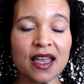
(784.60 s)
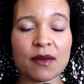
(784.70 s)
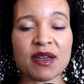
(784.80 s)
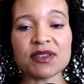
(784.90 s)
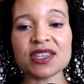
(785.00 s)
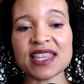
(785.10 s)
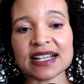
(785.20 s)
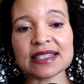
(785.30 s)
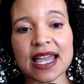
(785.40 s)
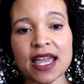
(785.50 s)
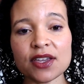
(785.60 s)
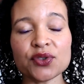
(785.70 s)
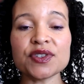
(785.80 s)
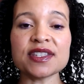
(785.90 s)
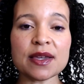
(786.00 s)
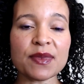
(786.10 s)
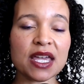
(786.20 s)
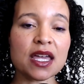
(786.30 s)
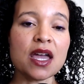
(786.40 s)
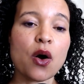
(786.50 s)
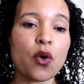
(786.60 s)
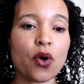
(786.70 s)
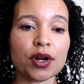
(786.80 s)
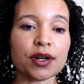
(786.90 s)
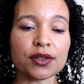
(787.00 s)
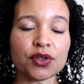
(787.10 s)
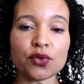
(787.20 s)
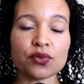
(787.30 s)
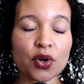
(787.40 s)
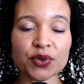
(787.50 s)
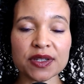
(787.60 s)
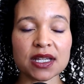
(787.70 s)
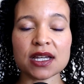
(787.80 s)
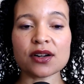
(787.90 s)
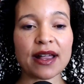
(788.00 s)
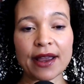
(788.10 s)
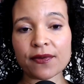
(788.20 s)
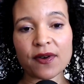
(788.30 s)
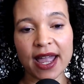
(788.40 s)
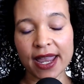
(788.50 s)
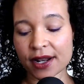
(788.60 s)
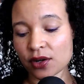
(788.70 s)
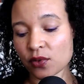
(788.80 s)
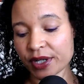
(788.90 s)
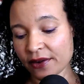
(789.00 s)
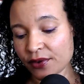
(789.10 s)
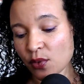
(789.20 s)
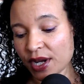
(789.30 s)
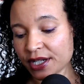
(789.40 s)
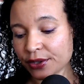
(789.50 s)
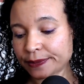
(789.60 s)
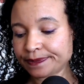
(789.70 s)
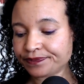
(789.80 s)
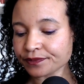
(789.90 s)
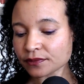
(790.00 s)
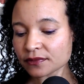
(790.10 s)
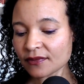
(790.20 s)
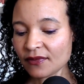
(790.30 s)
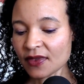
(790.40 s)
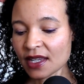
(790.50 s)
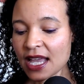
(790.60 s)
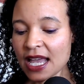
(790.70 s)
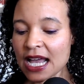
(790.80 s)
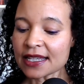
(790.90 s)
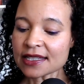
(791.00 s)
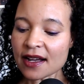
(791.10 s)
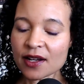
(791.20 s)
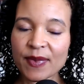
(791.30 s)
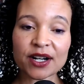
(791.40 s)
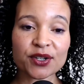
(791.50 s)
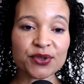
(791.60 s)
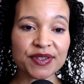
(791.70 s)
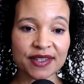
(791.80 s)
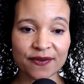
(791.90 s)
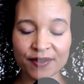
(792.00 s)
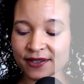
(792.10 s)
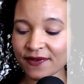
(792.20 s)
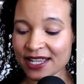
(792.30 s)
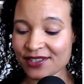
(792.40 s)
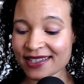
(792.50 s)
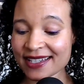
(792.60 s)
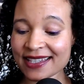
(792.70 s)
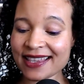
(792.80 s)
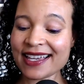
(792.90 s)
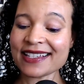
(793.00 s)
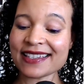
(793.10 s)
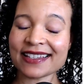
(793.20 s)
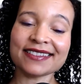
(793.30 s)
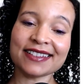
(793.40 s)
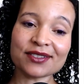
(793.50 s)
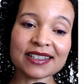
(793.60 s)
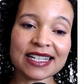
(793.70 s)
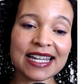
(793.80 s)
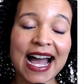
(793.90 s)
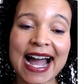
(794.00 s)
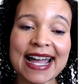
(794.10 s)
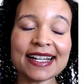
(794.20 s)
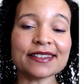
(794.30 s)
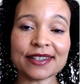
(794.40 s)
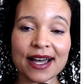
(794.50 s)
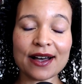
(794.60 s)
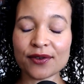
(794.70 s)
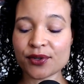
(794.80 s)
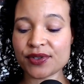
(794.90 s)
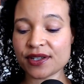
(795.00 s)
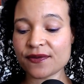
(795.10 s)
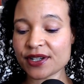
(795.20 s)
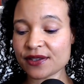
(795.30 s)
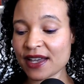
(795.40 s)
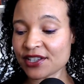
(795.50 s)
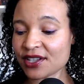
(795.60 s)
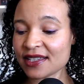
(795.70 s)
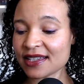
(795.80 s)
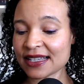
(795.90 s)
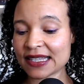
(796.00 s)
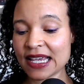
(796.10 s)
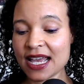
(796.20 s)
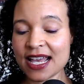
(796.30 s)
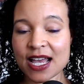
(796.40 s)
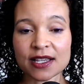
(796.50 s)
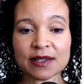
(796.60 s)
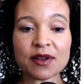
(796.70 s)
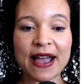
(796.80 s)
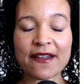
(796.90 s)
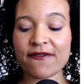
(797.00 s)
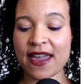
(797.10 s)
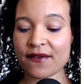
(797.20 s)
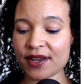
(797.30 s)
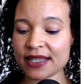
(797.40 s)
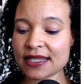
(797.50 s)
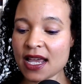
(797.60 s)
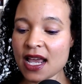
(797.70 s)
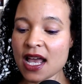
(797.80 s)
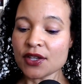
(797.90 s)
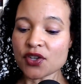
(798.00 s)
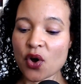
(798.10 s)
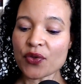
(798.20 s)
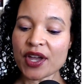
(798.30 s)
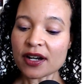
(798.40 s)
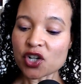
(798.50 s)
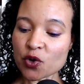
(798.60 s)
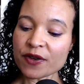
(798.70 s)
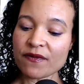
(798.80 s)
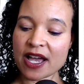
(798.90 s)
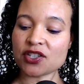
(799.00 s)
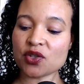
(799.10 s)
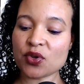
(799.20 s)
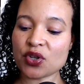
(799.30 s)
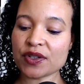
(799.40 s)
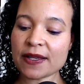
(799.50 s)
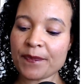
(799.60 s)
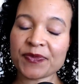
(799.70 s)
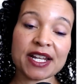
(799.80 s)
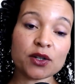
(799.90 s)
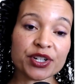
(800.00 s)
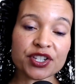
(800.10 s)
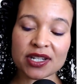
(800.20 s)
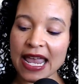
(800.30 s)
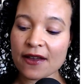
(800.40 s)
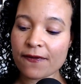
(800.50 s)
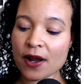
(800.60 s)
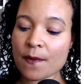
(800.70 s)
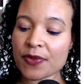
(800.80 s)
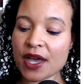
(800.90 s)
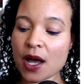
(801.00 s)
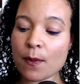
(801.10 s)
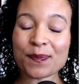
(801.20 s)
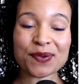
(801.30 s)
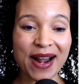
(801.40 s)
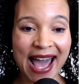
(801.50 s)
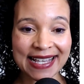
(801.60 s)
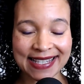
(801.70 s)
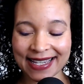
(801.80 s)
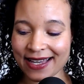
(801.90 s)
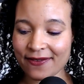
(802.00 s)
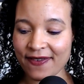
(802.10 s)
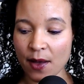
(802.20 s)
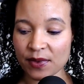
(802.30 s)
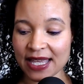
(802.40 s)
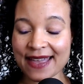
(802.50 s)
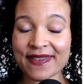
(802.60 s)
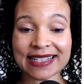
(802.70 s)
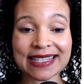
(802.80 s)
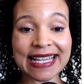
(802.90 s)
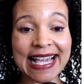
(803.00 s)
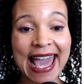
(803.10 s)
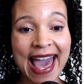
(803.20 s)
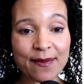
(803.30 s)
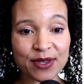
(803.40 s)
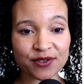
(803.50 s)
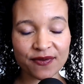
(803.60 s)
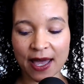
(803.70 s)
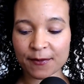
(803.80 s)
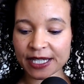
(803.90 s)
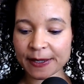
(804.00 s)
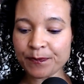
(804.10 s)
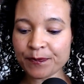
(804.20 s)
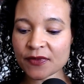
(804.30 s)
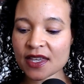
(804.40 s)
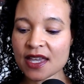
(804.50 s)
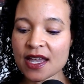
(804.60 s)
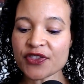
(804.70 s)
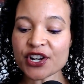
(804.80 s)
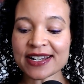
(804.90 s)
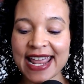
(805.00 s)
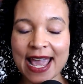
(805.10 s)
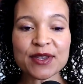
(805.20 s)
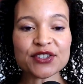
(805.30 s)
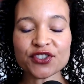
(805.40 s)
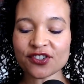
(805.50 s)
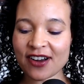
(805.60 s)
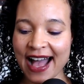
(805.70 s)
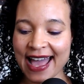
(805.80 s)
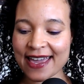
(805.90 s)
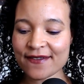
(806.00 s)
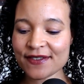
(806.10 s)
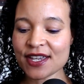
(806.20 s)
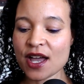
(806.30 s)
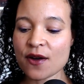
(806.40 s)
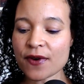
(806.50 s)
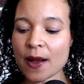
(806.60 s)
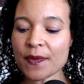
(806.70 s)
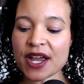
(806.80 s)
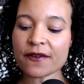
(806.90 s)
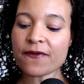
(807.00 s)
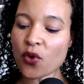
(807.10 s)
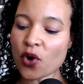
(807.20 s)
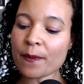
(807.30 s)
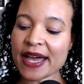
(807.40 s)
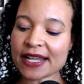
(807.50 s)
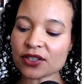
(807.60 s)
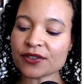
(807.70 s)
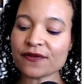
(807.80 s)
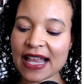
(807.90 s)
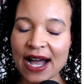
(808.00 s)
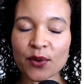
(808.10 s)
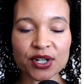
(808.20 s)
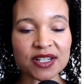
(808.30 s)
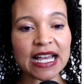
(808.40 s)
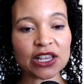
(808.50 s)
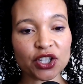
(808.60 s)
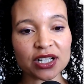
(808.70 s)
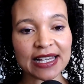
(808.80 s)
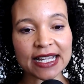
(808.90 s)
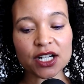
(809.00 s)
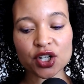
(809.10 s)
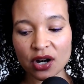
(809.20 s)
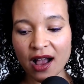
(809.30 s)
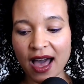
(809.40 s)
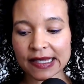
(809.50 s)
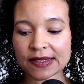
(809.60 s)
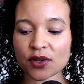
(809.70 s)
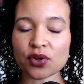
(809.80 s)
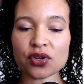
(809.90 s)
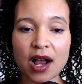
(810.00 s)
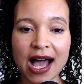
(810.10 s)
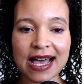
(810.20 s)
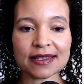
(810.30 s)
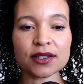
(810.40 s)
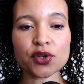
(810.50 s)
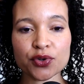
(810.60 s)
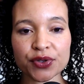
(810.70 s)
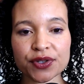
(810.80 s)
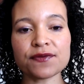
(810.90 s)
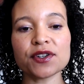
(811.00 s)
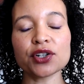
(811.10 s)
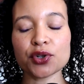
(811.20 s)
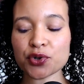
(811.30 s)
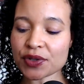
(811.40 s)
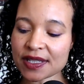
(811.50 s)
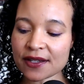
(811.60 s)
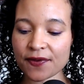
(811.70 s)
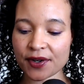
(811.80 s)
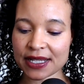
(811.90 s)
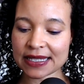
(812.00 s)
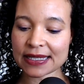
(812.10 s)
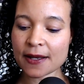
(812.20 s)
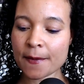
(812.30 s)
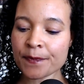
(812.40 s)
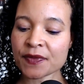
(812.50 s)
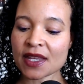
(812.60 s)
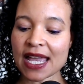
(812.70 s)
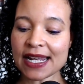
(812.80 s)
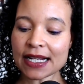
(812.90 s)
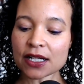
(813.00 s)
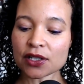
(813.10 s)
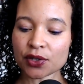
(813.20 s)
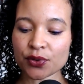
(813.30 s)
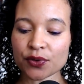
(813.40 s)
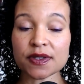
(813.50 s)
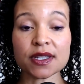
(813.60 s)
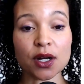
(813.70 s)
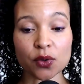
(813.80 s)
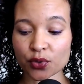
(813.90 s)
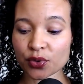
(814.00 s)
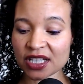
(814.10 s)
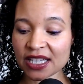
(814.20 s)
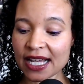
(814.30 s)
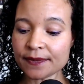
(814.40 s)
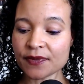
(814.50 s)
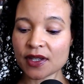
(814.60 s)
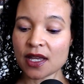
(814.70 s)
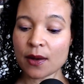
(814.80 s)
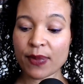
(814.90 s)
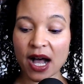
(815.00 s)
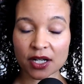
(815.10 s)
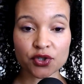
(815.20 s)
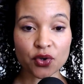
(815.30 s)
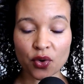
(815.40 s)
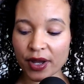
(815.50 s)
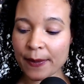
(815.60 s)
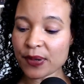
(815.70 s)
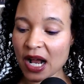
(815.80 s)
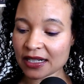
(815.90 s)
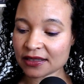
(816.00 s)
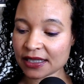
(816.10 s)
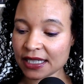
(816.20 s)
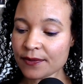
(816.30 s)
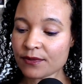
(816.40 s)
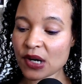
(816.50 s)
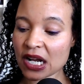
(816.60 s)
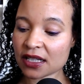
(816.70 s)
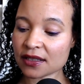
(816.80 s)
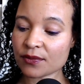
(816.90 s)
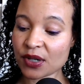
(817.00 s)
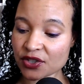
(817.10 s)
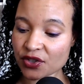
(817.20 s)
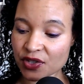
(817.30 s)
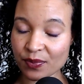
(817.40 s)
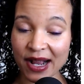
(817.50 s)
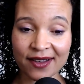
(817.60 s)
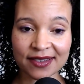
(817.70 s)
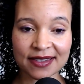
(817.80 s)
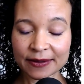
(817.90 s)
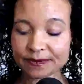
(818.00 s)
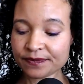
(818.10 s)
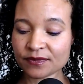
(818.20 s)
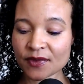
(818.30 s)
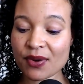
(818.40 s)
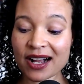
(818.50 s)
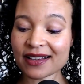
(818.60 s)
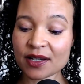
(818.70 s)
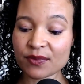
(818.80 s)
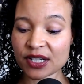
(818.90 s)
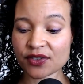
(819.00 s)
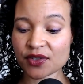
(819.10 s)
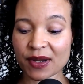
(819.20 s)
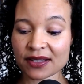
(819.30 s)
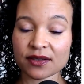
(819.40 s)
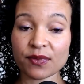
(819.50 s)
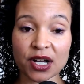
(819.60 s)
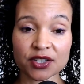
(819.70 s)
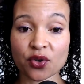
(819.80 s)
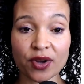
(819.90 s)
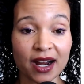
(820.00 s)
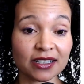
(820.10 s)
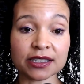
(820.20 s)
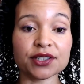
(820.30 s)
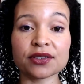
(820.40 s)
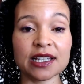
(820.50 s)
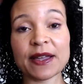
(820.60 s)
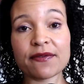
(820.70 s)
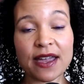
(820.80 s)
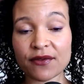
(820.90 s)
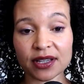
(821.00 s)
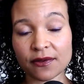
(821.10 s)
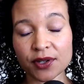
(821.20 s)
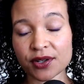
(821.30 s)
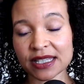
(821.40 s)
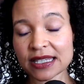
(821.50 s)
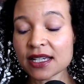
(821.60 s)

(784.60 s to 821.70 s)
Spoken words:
Maybe the next day you steam it or you roast it or air fry it or whatever you want to do. Let's talk about cruciferous veggies, because these literally, I love cruciferous veggies. It's some of my favorites. So they're a group of vegetables that originate from the Brassica family, and that's the cabbage family. Their name is derived from their 4-petaled flowers that look like a cross. So cross, crucifer, cruciferous. It includes arugula, bok choy, broccoli, Brussels sprouts. Broccoli and Brussels sprouts and bok choy are literally my favorite leafy greens.